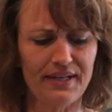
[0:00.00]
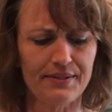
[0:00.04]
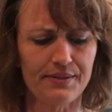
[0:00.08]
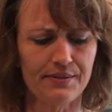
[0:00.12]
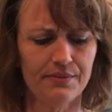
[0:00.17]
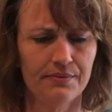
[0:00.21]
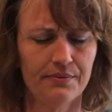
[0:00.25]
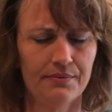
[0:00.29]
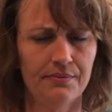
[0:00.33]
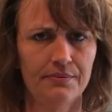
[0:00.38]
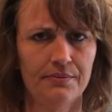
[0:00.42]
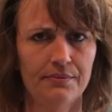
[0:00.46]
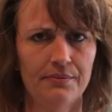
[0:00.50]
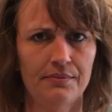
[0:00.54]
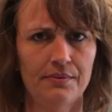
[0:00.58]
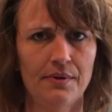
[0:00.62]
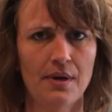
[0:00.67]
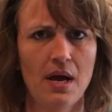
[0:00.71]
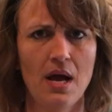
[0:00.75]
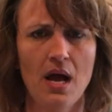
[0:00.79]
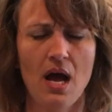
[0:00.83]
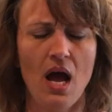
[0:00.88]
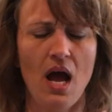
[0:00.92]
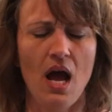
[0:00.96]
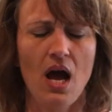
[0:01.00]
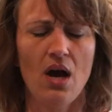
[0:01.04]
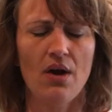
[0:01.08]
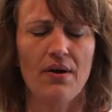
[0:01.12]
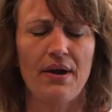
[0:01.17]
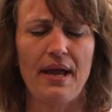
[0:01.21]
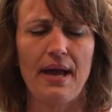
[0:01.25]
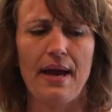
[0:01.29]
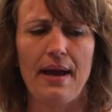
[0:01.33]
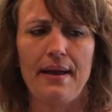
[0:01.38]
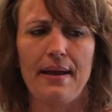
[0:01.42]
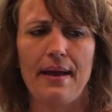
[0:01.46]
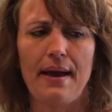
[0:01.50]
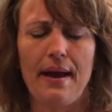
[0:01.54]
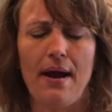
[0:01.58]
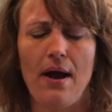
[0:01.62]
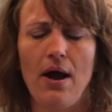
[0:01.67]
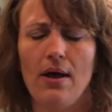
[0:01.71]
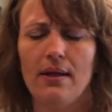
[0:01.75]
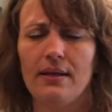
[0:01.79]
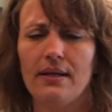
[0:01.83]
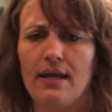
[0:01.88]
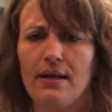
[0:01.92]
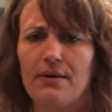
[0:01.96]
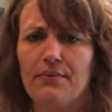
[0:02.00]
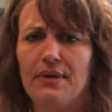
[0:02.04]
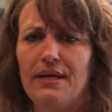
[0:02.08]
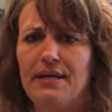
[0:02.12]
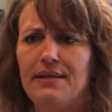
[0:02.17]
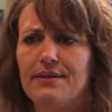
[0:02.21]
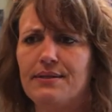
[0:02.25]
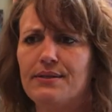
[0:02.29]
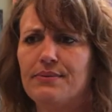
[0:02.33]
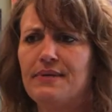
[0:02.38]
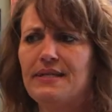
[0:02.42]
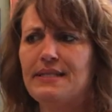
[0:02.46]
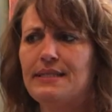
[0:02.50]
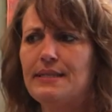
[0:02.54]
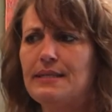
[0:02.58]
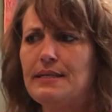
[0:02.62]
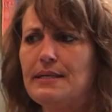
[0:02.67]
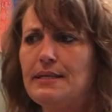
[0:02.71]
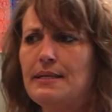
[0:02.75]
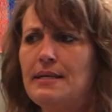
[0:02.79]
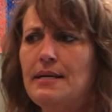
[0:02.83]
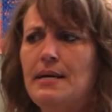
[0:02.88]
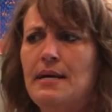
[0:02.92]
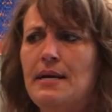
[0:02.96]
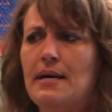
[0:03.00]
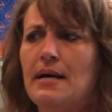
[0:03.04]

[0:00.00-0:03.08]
had a wreath creating. Oh yeah, yeah, holiday wreaths did we did.